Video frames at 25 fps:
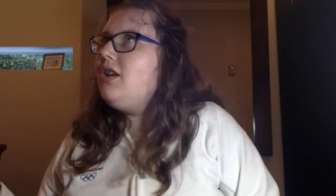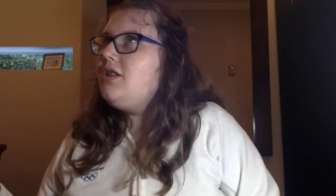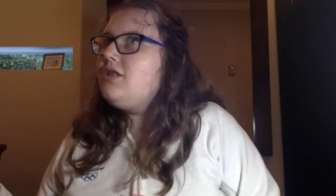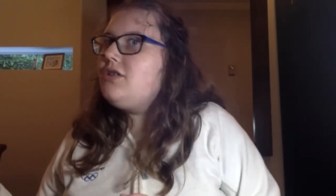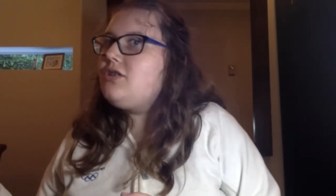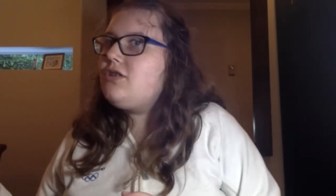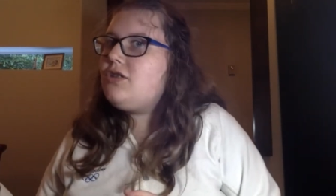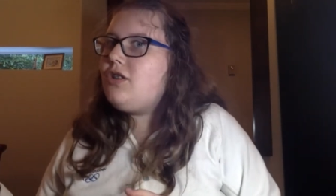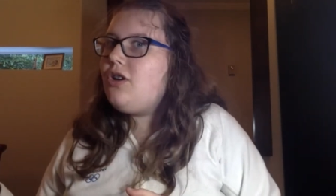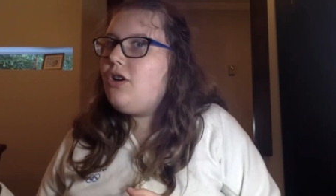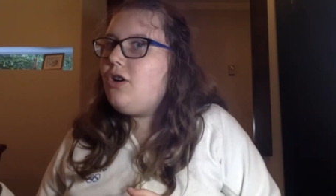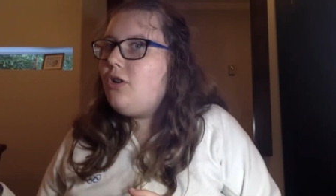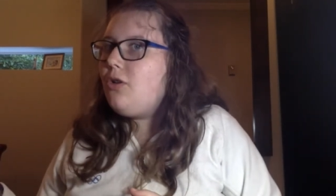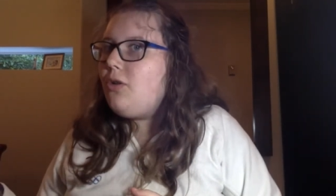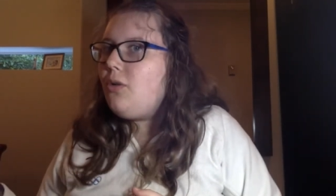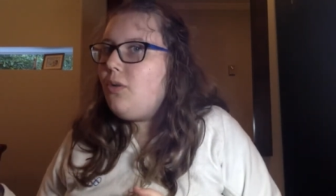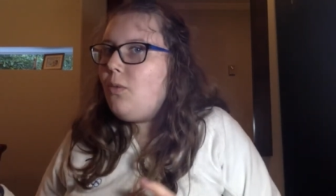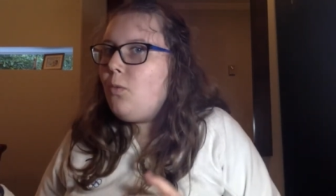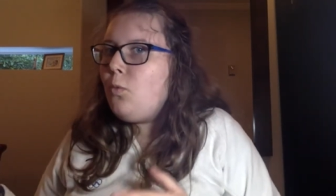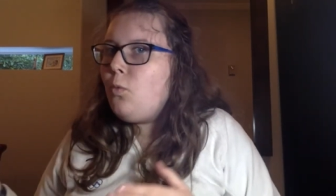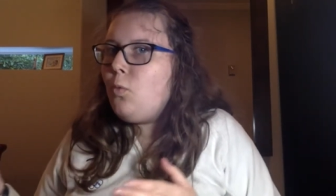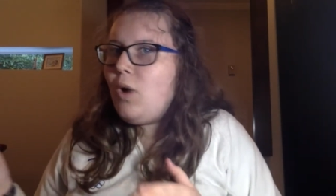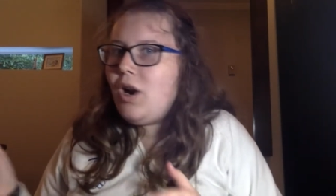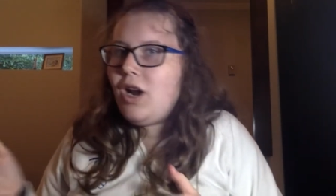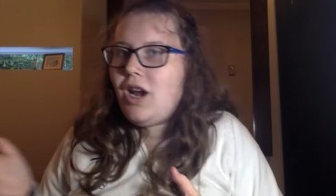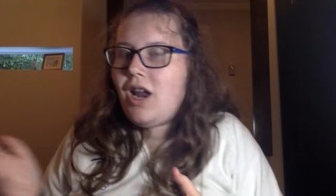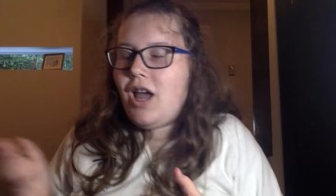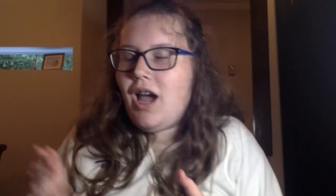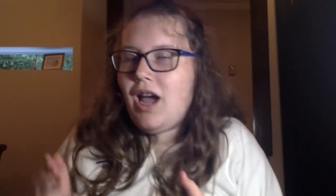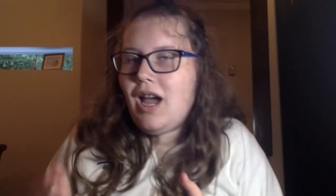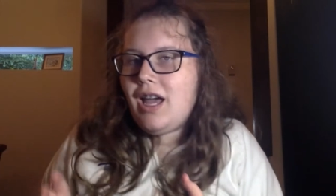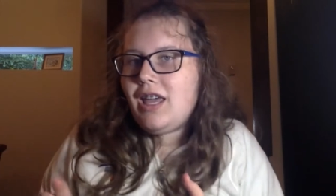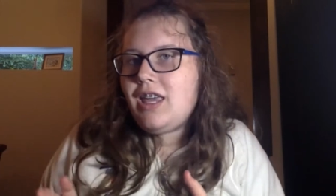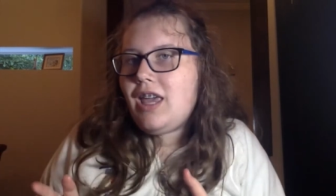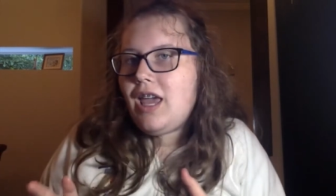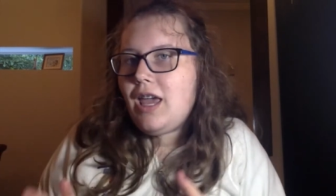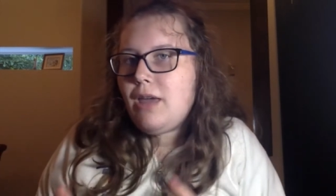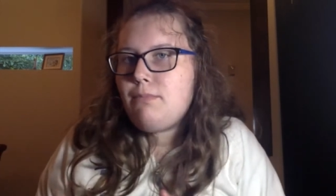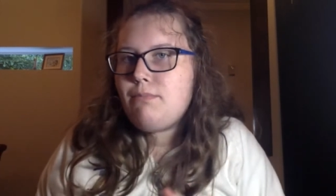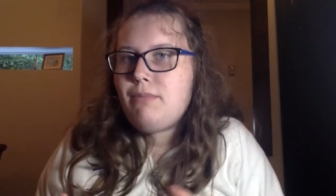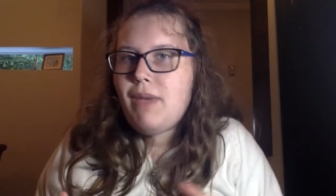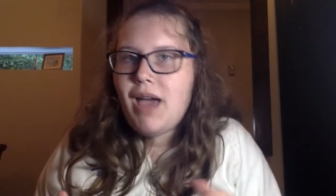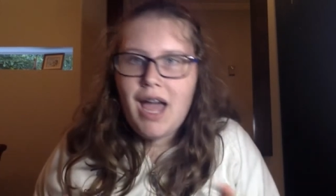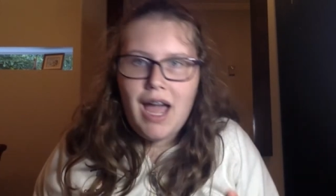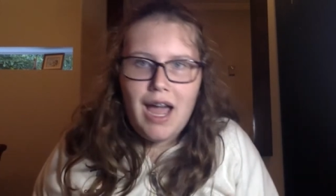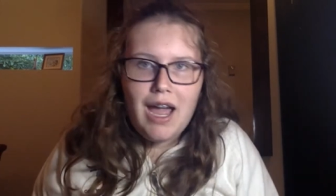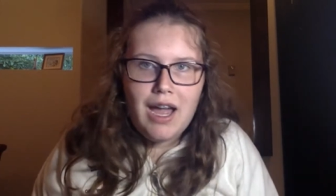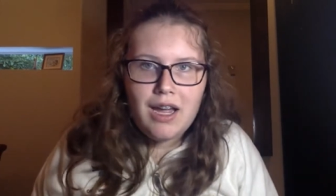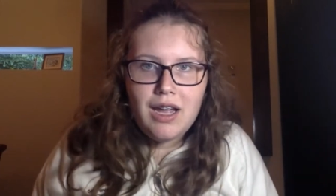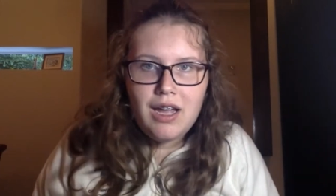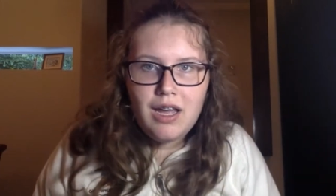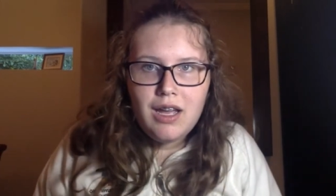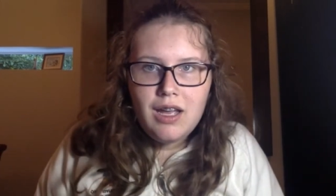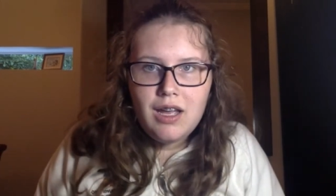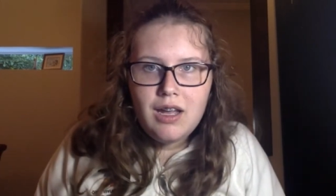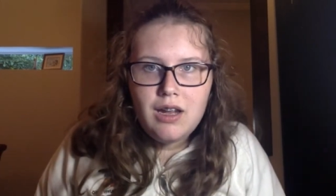So when I came back,